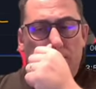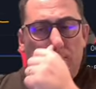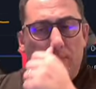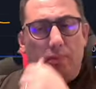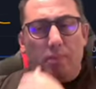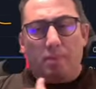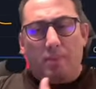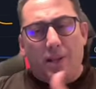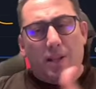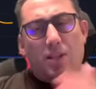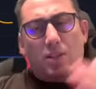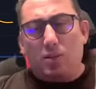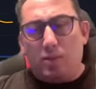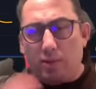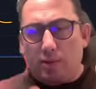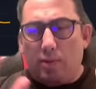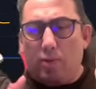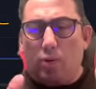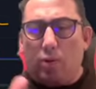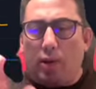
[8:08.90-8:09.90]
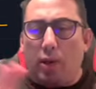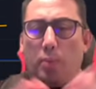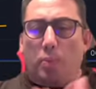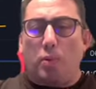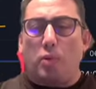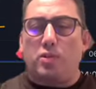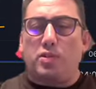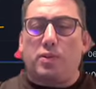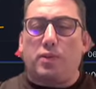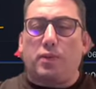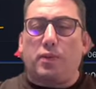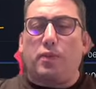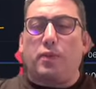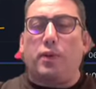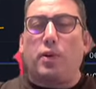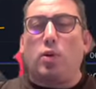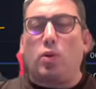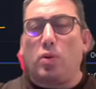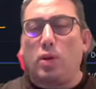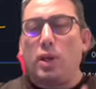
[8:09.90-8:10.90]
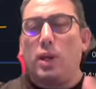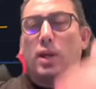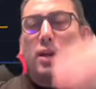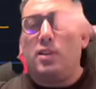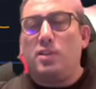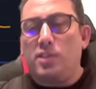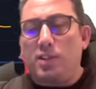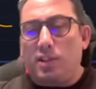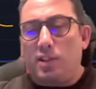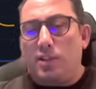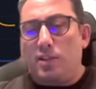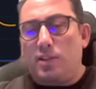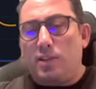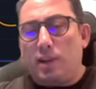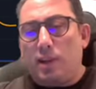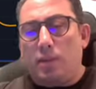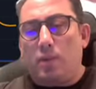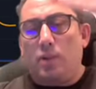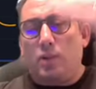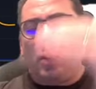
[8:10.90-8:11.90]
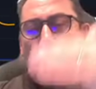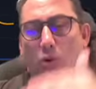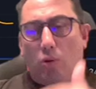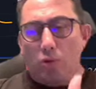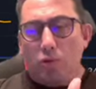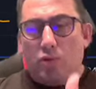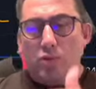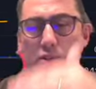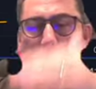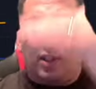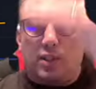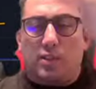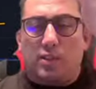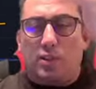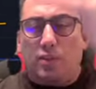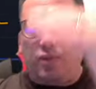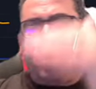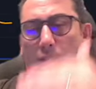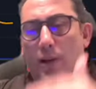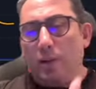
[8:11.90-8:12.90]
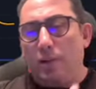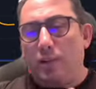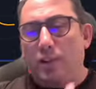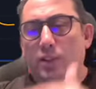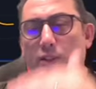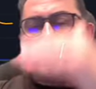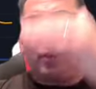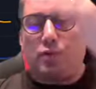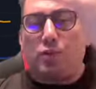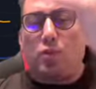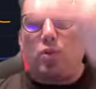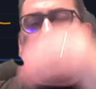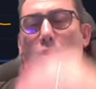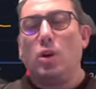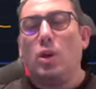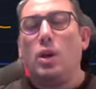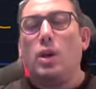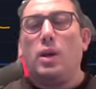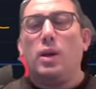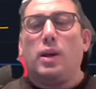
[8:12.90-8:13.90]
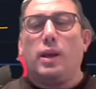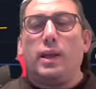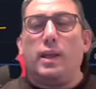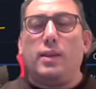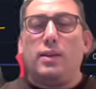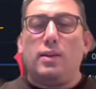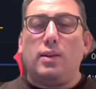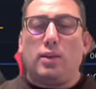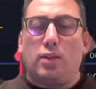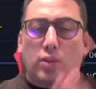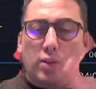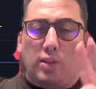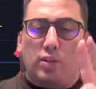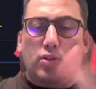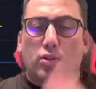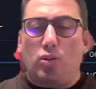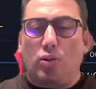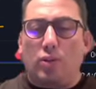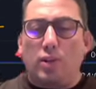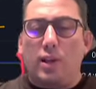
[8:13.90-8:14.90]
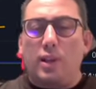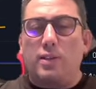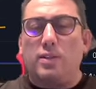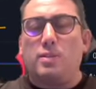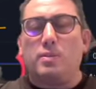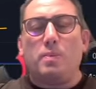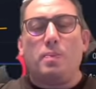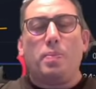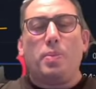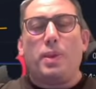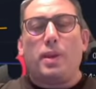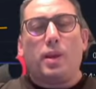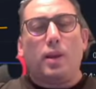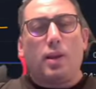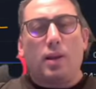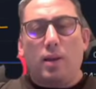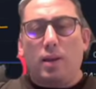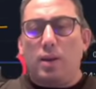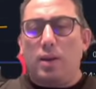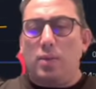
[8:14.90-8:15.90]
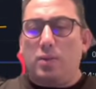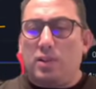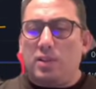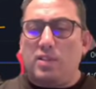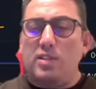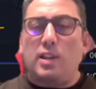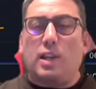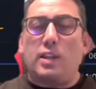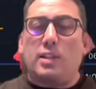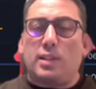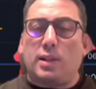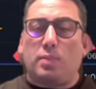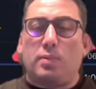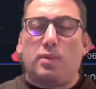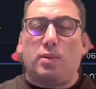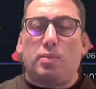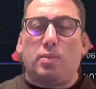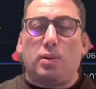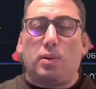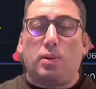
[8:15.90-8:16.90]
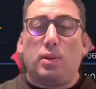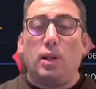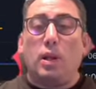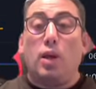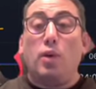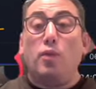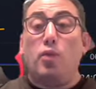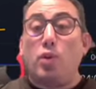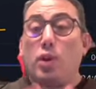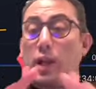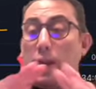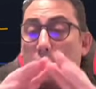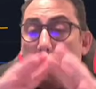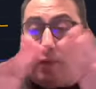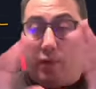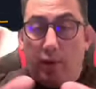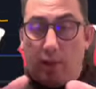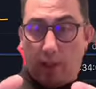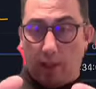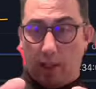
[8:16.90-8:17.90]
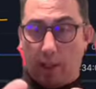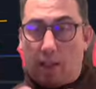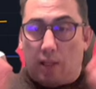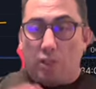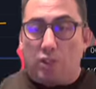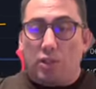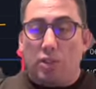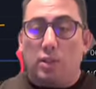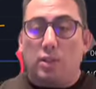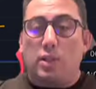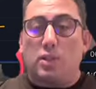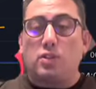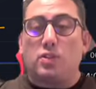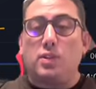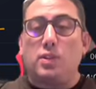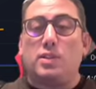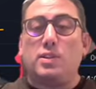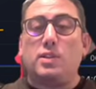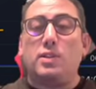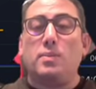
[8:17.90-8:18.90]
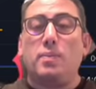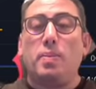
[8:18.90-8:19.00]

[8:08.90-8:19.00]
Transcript: it's okay positive if we go 67 goes to 65 64 in, in these two days uh, this is acceptable for every action that's the reason